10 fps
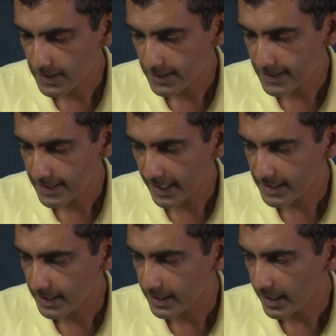is the
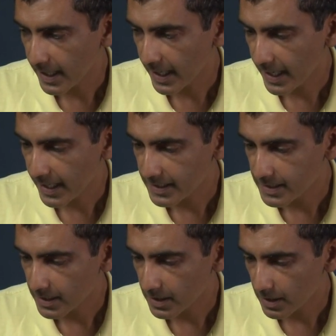setting, and
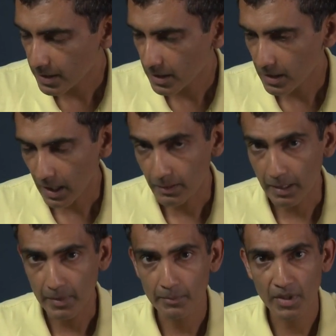
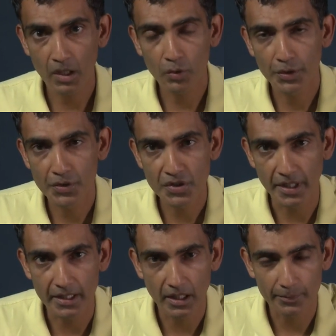I'm now going to
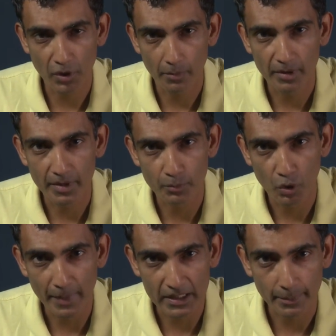state our problem in more
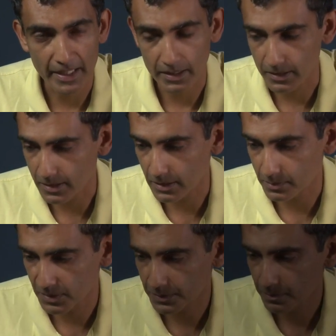mathematical
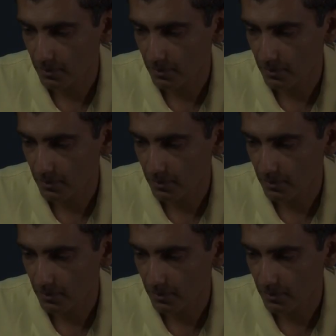terms.